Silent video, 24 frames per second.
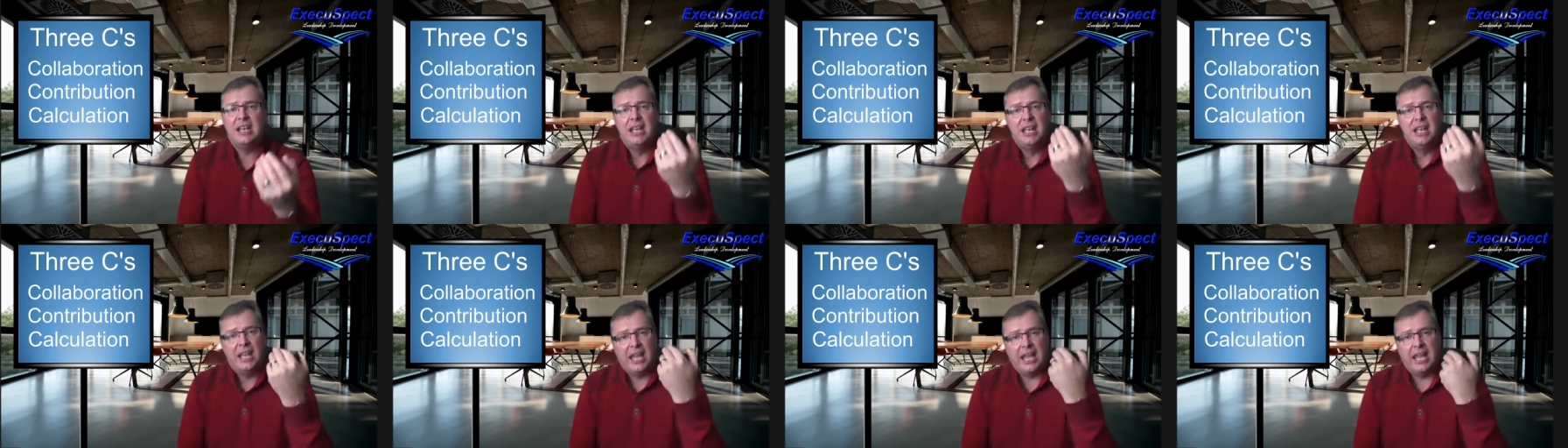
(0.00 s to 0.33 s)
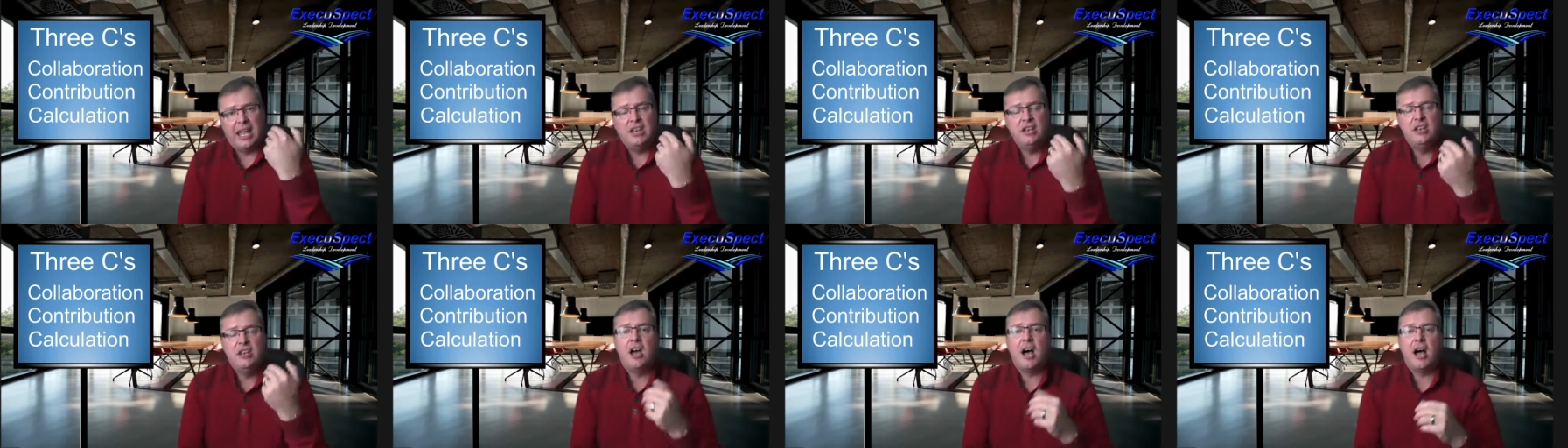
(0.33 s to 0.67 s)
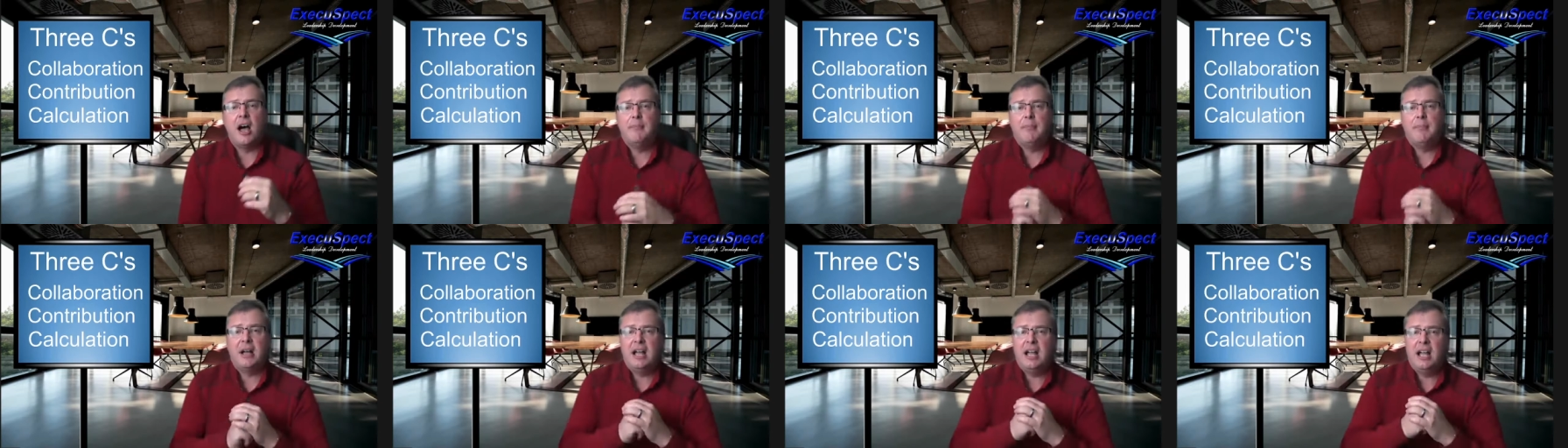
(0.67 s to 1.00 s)
and not
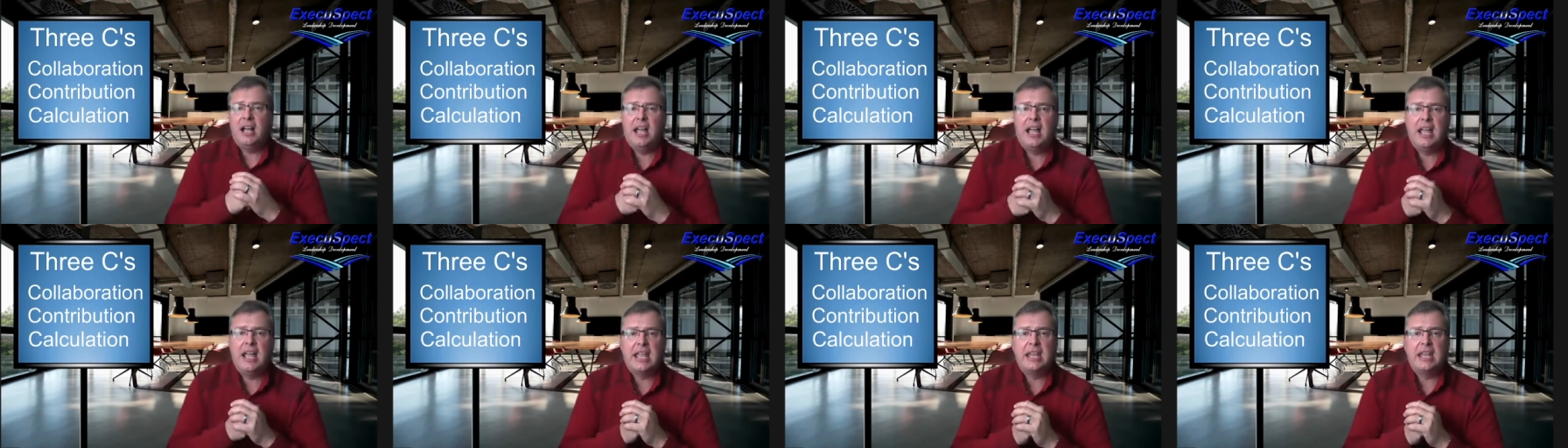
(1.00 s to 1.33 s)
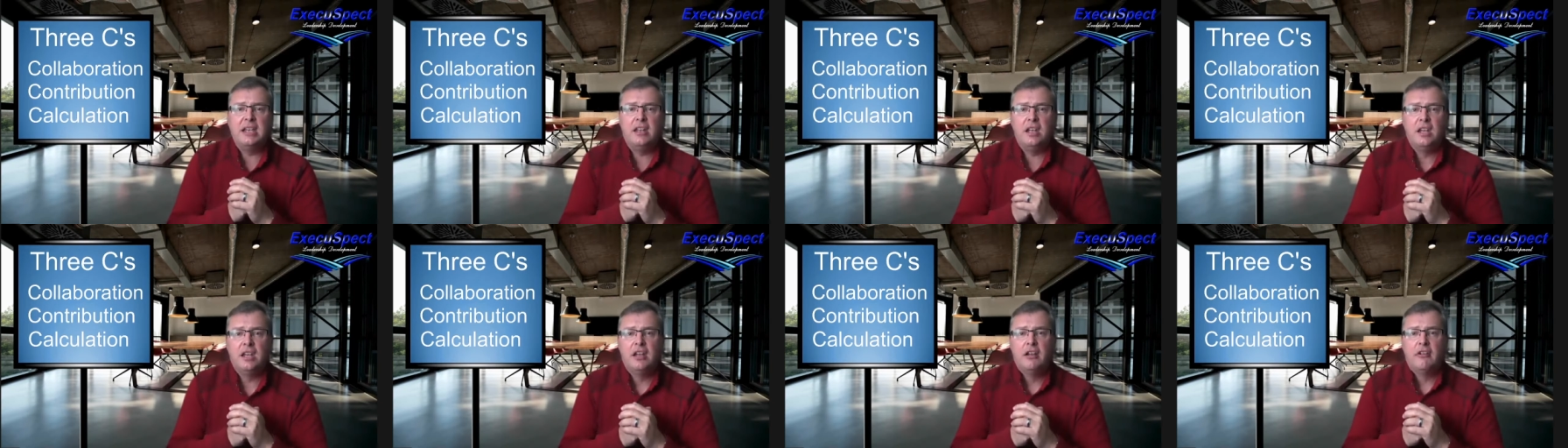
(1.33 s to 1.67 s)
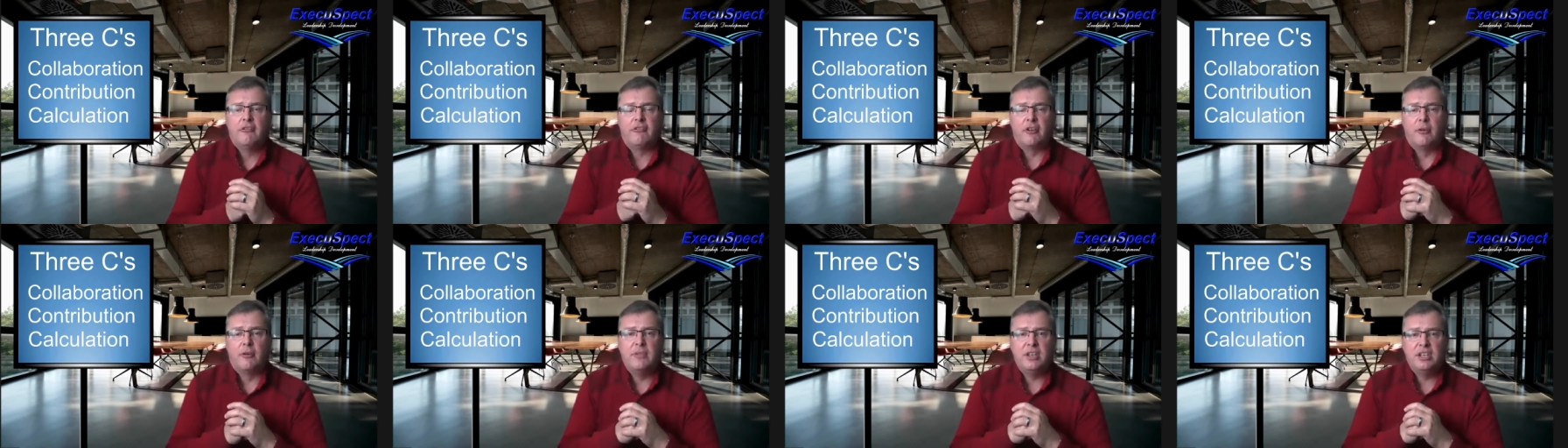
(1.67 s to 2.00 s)
behind
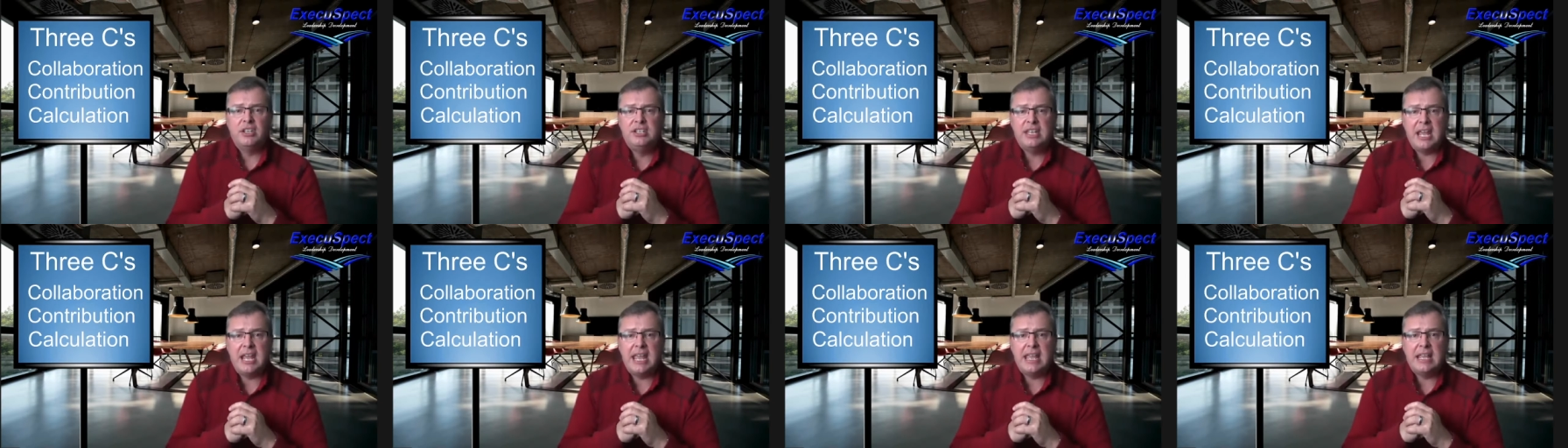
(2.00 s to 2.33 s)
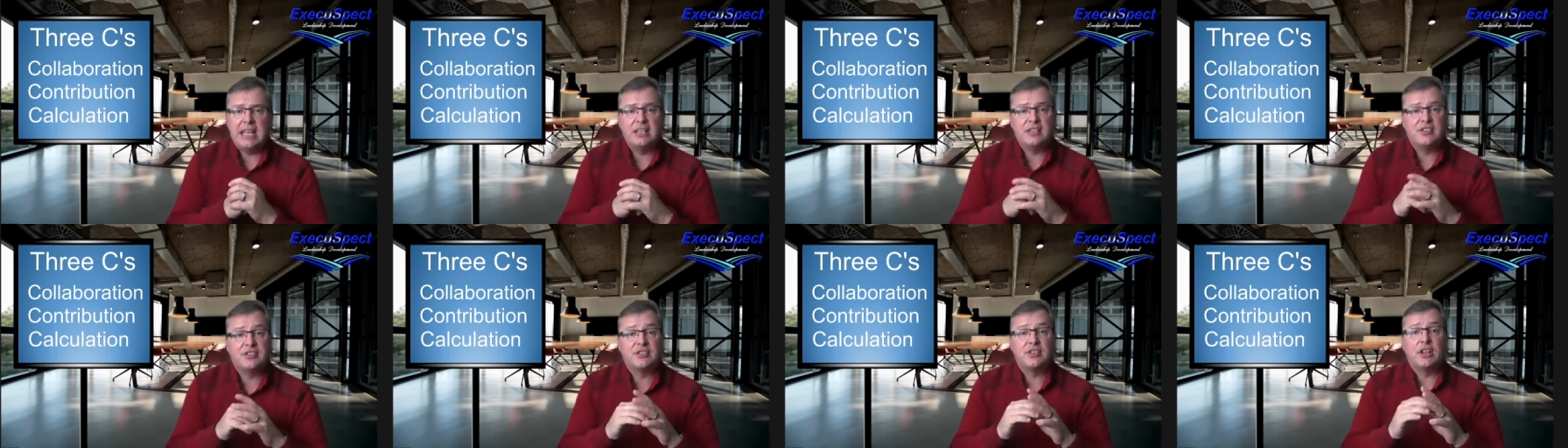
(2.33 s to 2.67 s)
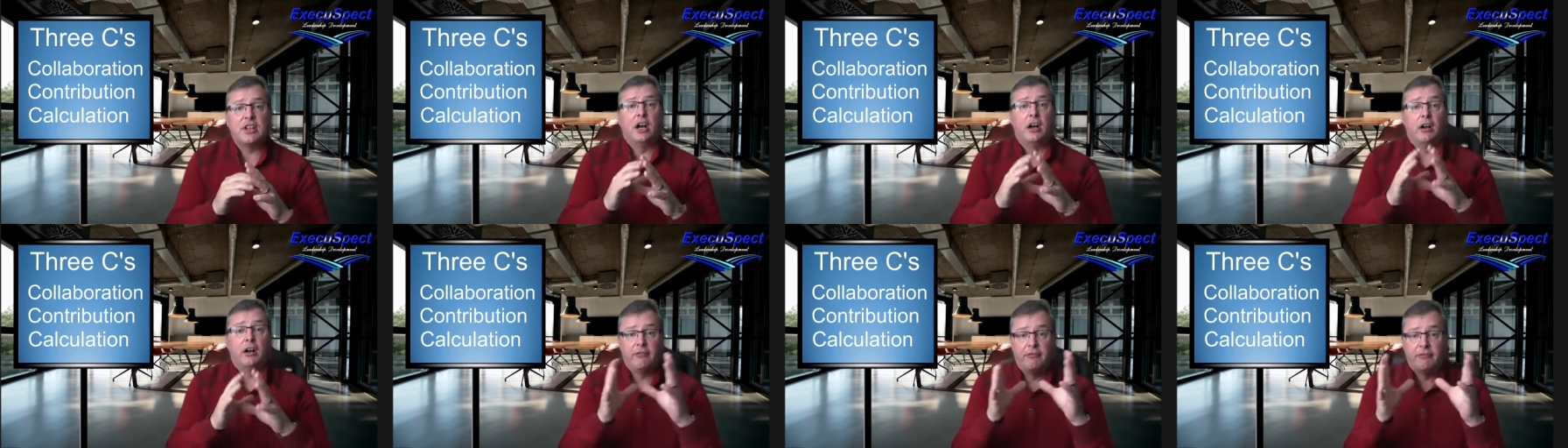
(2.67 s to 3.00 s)
from the days
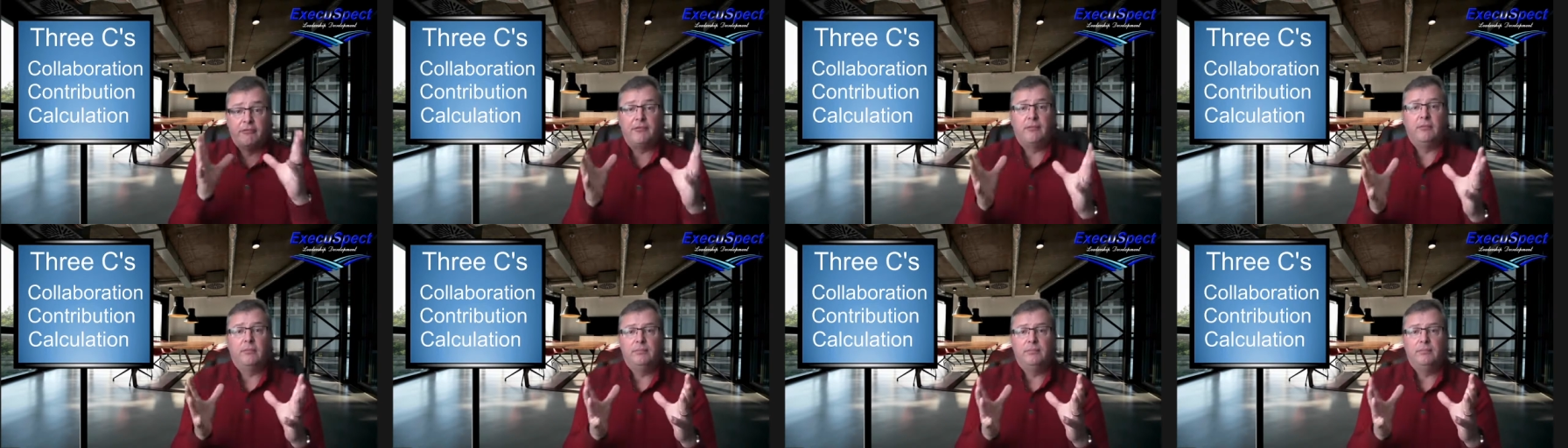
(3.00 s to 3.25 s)
of